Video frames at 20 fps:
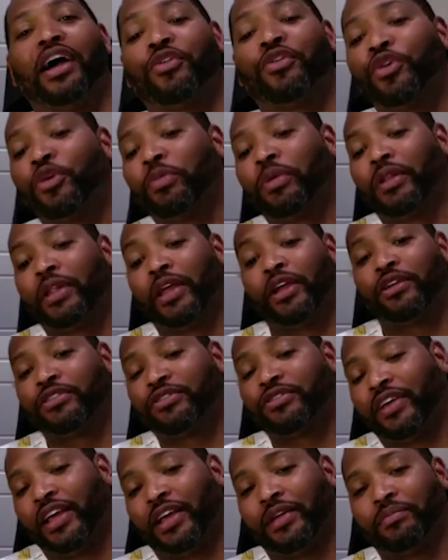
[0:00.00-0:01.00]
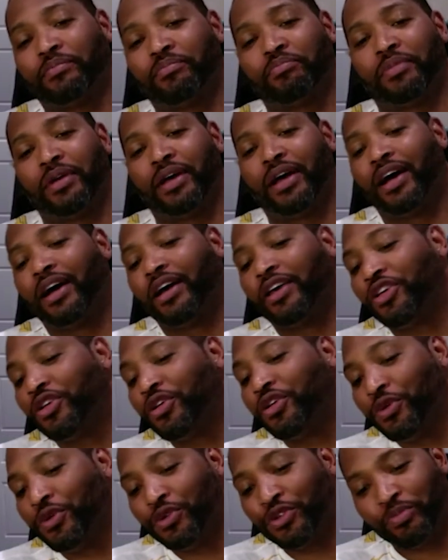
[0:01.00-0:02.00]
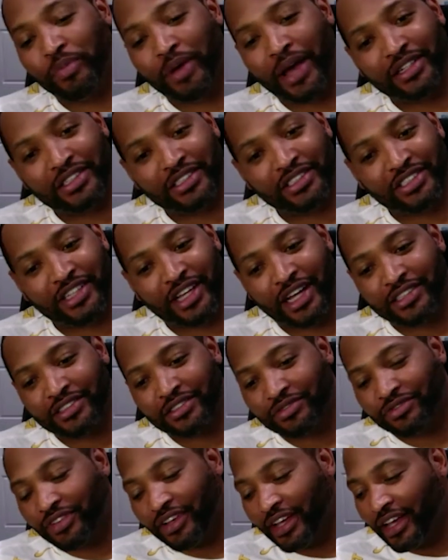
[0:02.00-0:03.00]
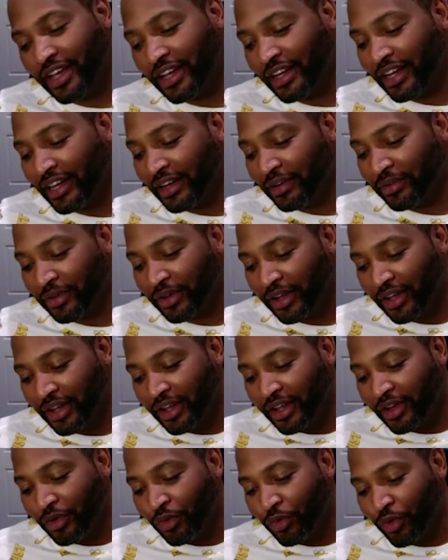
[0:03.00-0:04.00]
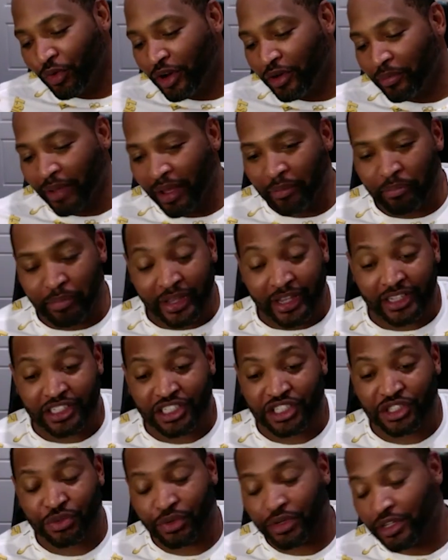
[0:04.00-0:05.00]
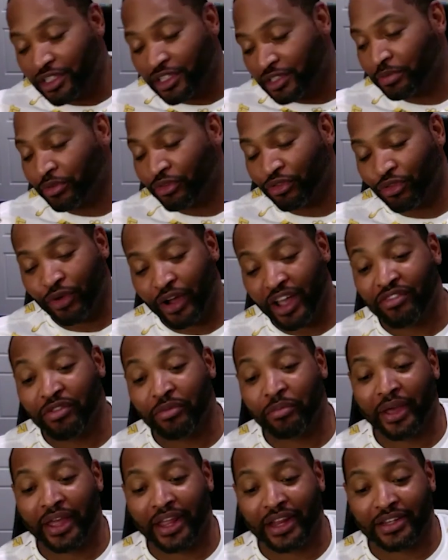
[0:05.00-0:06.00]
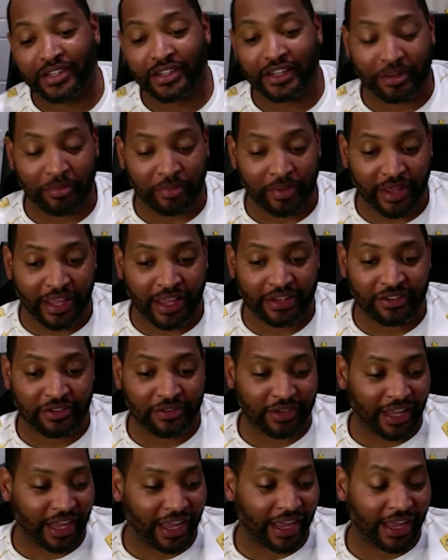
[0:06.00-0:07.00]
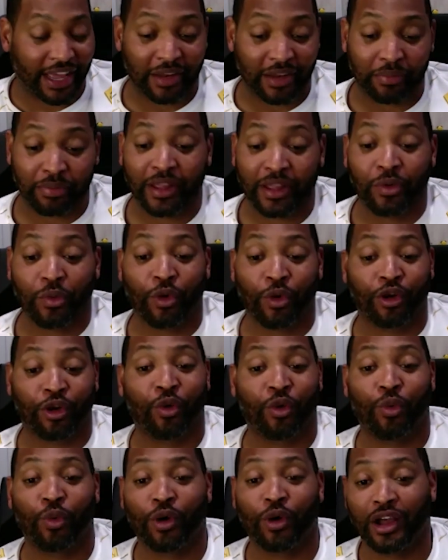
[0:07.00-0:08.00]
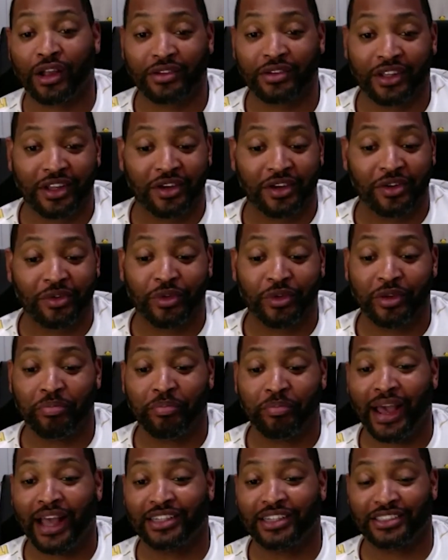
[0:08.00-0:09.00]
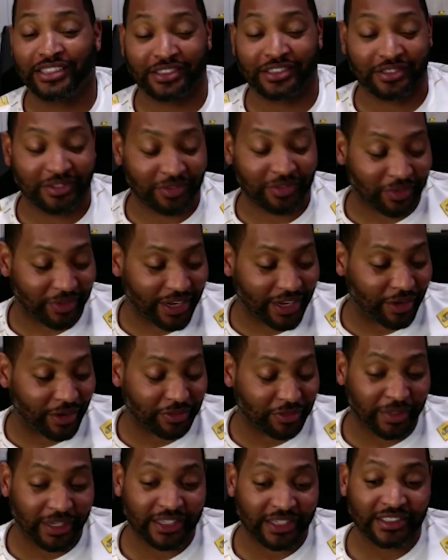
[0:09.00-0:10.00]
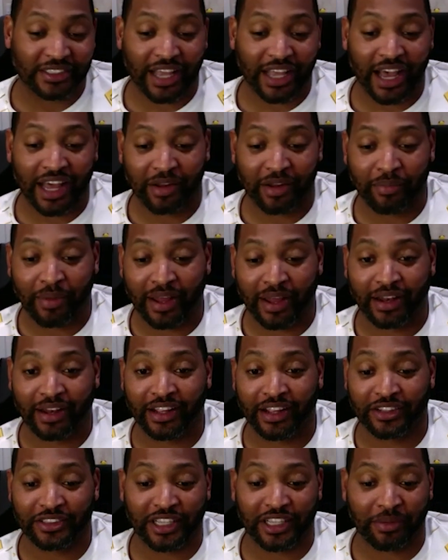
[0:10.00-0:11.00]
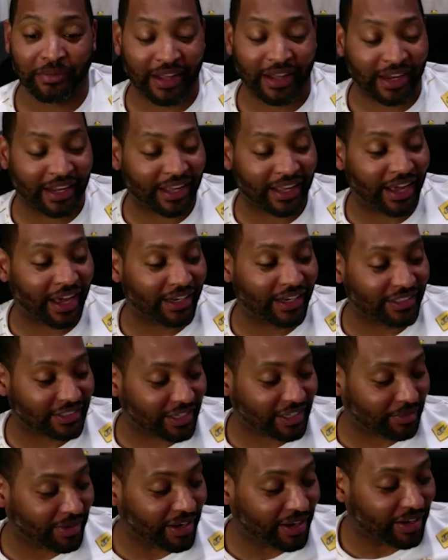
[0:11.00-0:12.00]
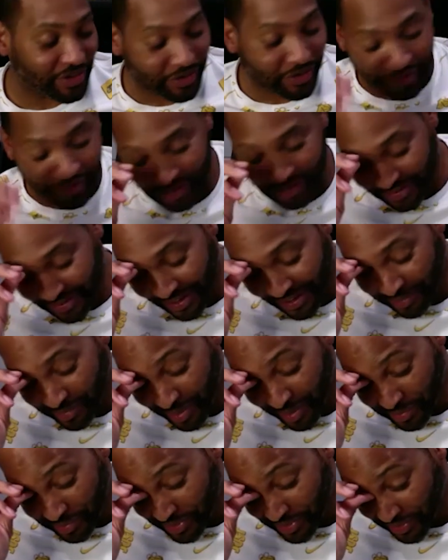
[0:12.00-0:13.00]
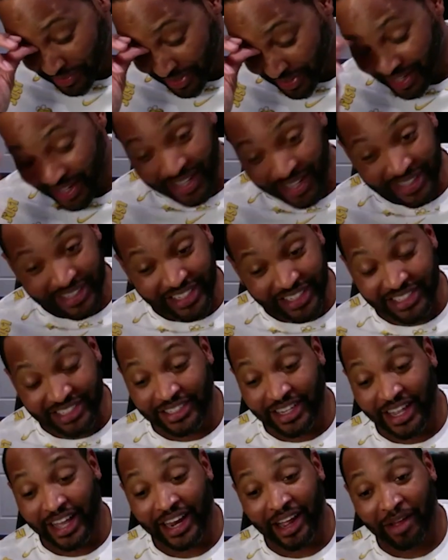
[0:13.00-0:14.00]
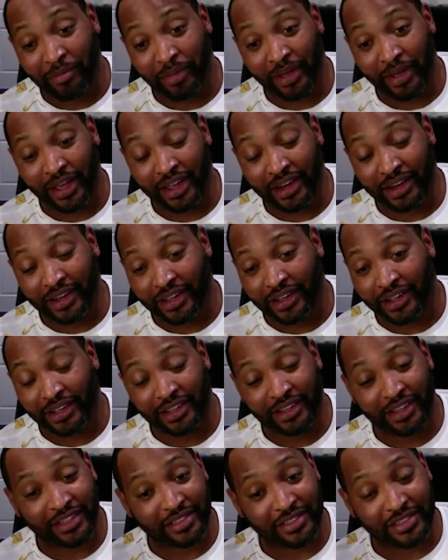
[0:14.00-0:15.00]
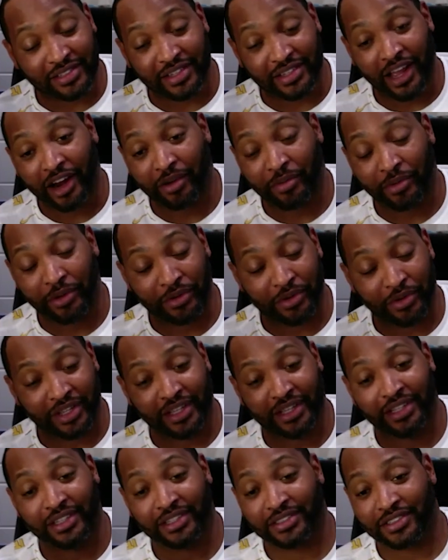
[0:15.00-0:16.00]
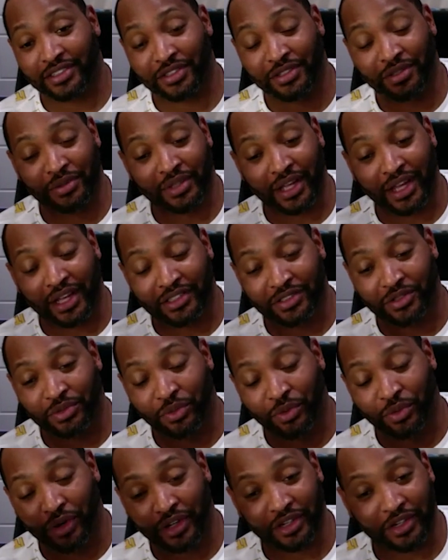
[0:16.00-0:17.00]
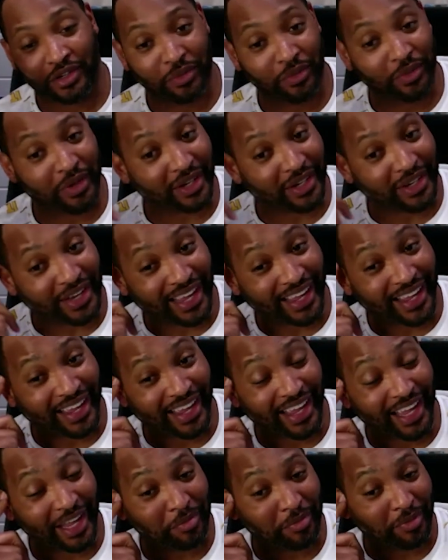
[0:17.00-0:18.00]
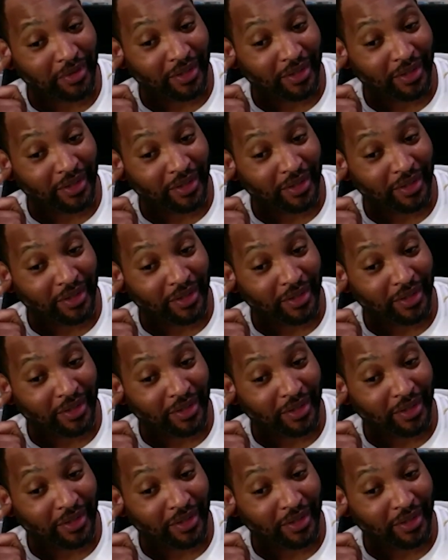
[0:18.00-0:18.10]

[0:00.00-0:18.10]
grew up a Lakers fan, a huge Magic Johnson fan. And one of my biggest thrills before I even made to the NBA, I got to play one-on-one with Magic when I was being scouted by the Lakers coming out of college, coming out of University of Alabama. So the shot I made against the Sacramento Kings in 2001 to win that game